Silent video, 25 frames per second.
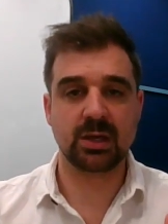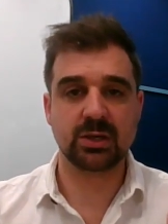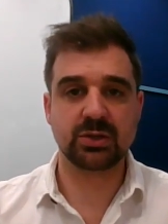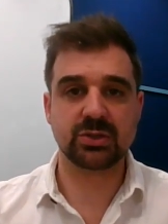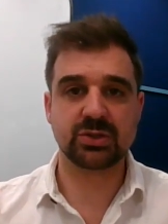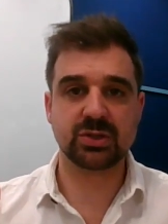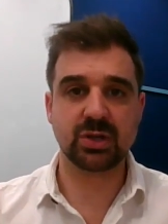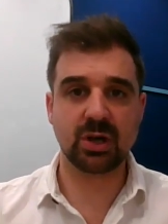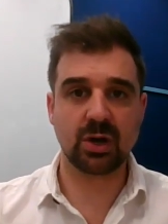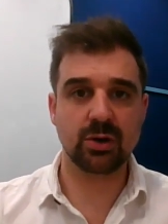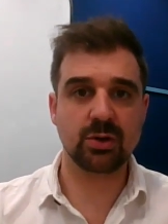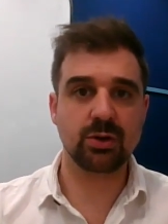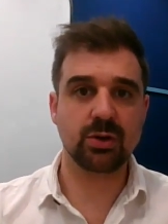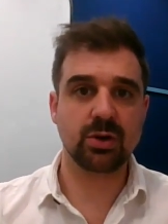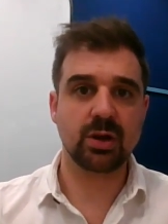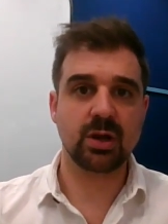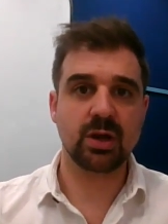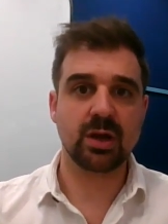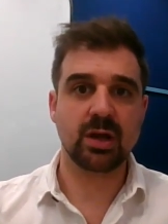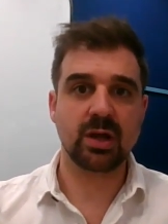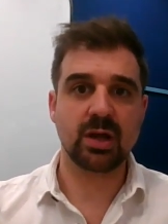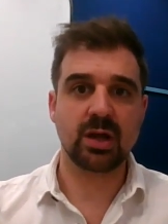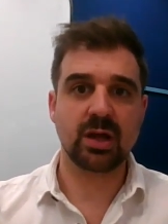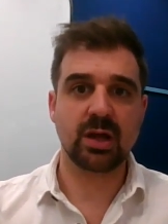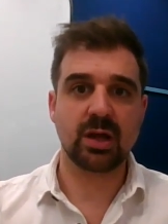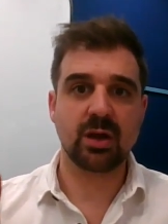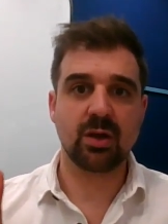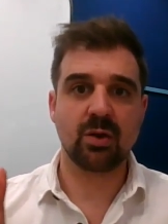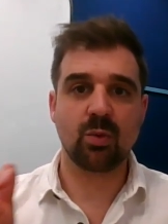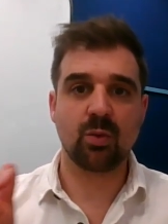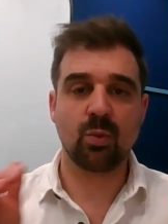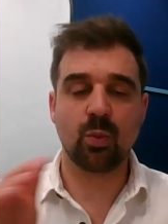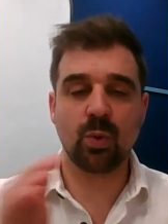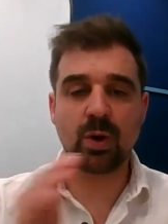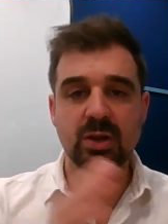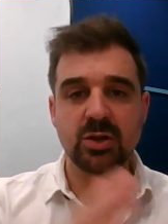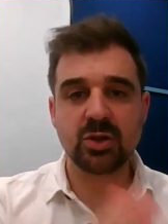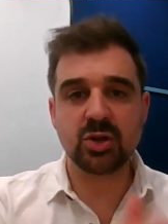So
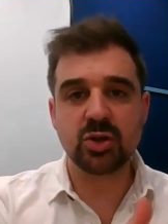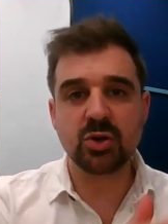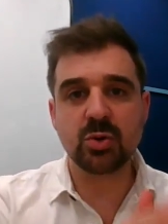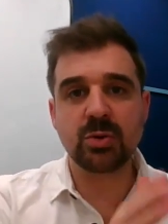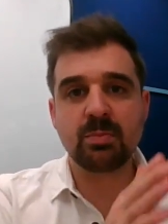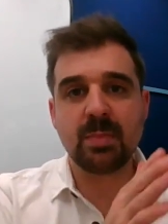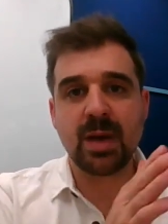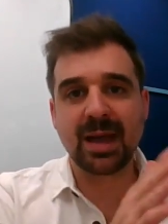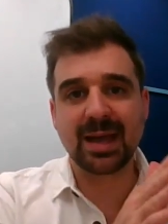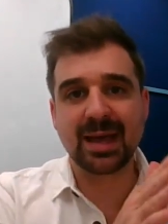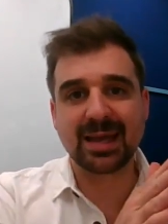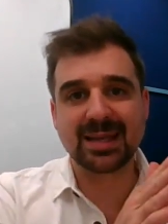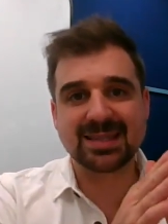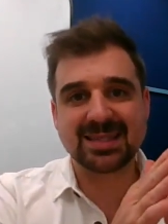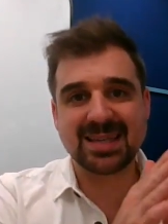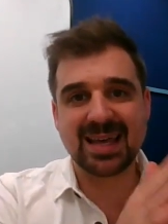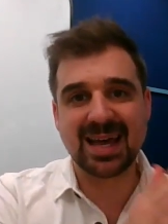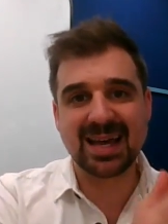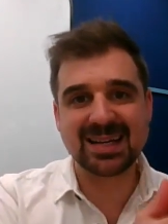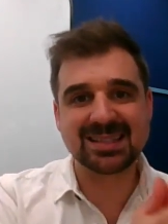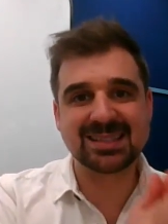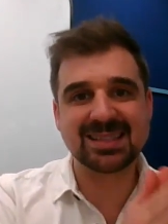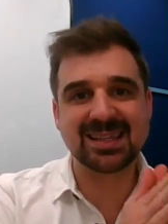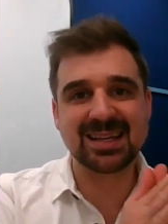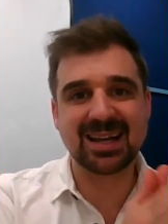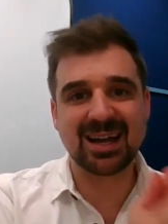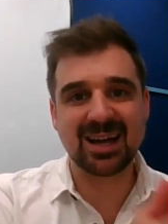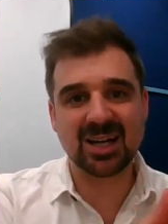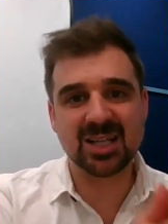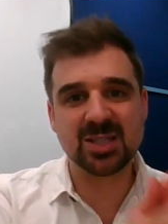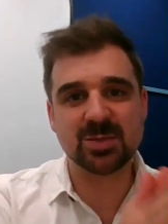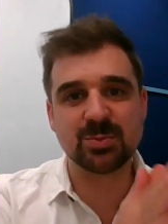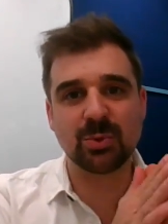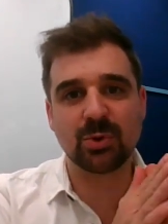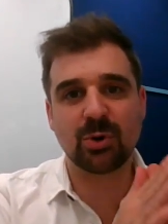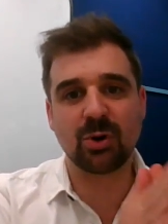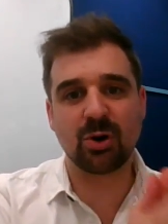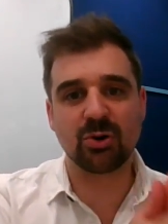when you make a tax
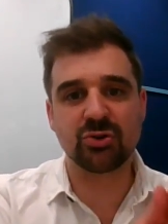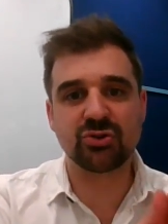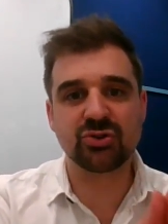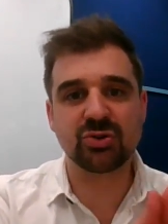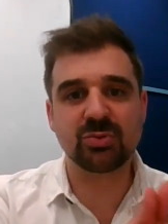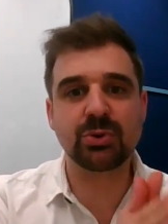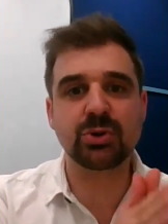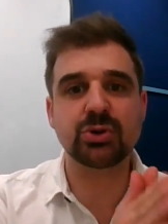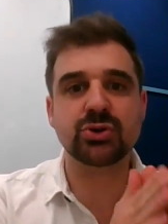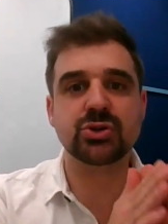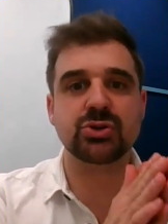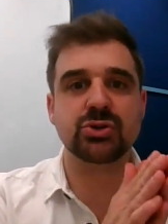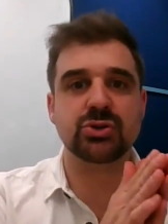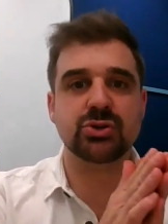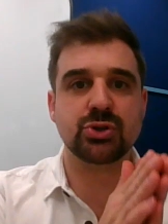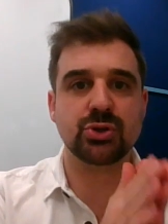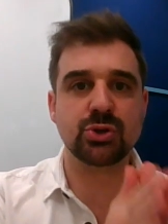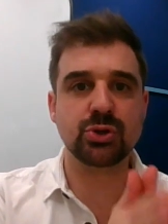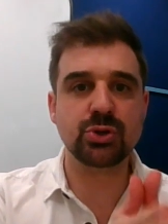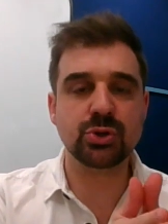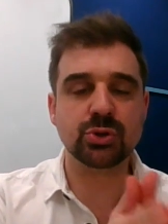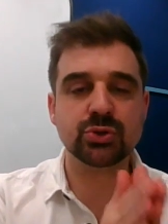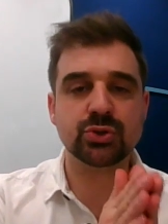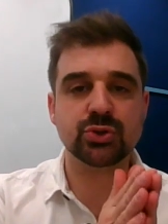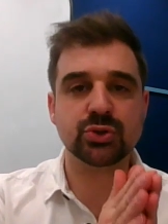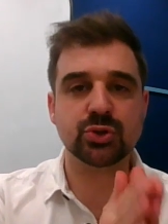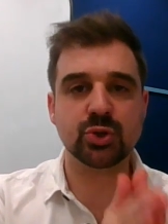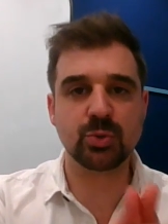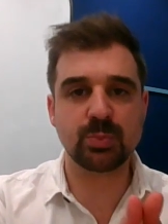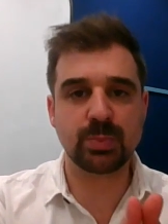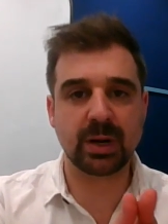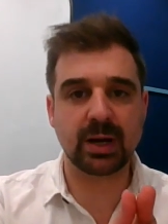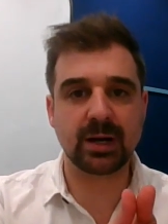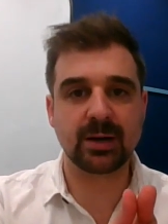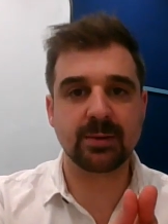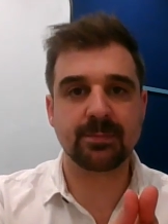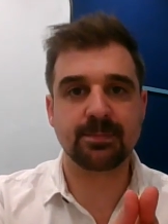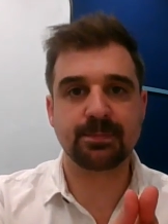deductible contribution to your
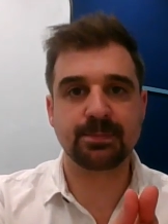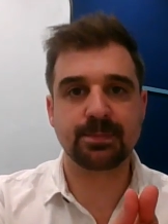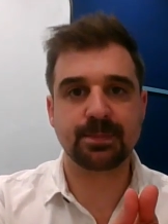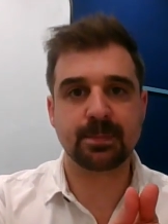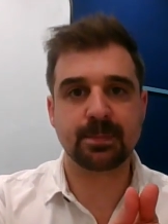super,